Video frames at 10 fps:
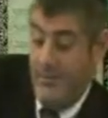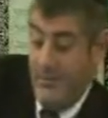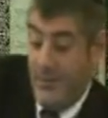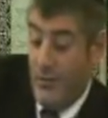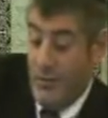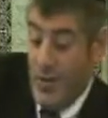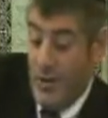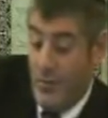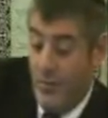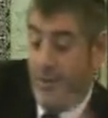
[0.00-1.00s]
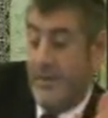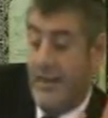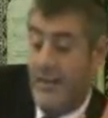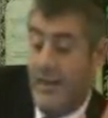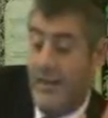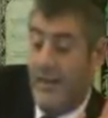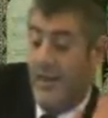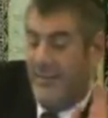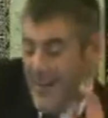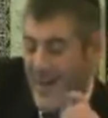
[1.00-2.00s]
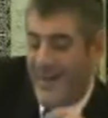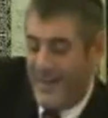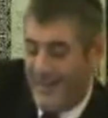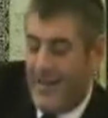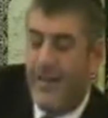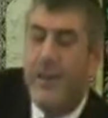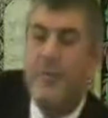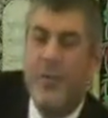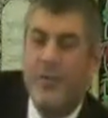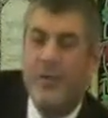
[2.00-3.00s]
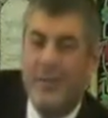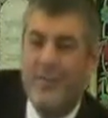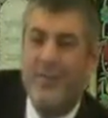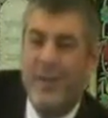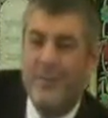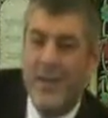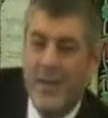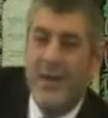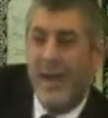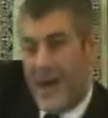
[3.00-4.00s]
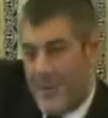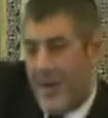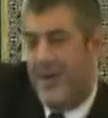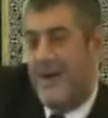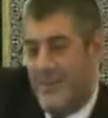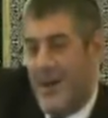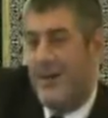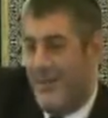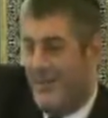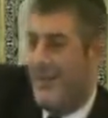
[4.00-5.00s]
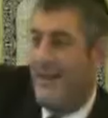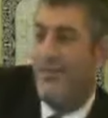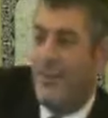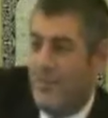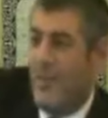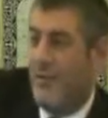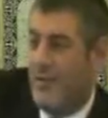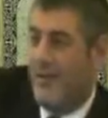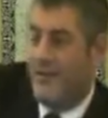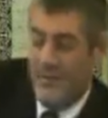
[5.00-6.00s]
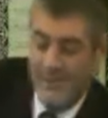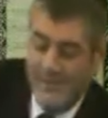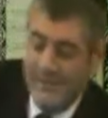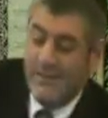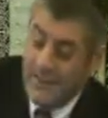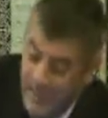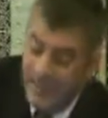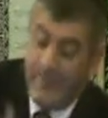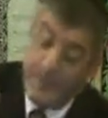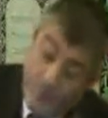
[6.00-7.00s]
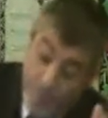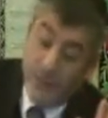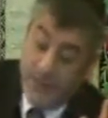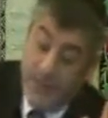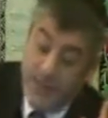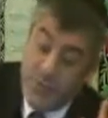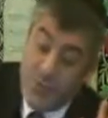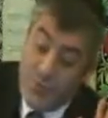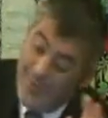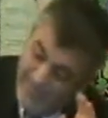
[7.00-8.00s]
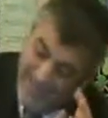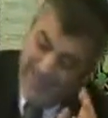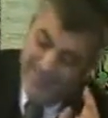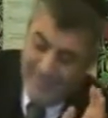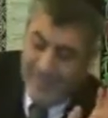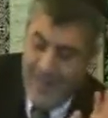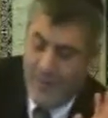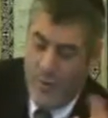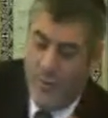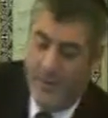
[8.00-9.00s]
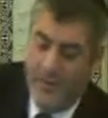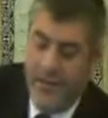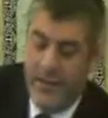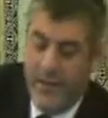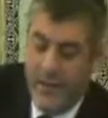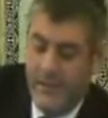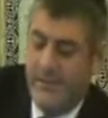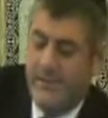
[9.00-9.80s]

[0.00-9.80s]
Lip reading: So you don't know. You cannot take risks. That's not an important mitzvah. Rabbi, come on, this is not so important. This is important, I do. But this, no big deal.